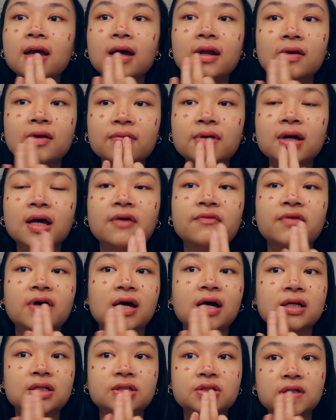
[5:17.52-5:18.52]
And if I have
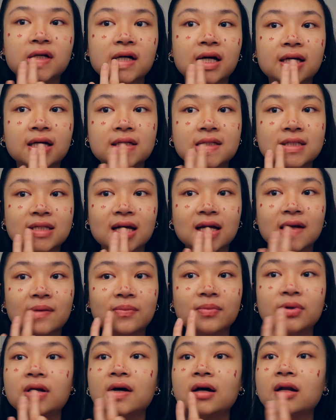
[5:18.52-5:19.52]
extra, I just kind
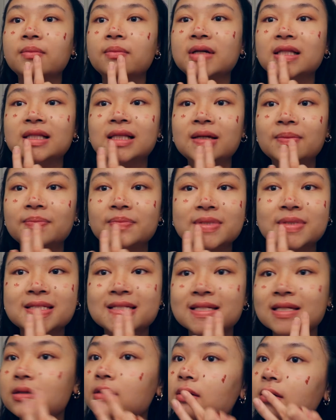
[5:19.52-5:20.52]
of put it under my
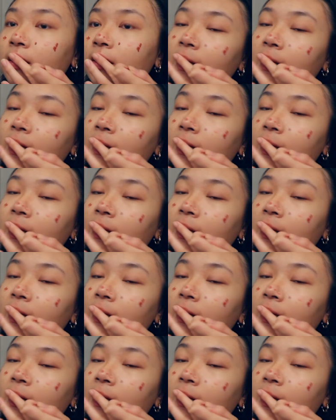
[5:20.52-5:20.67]
lips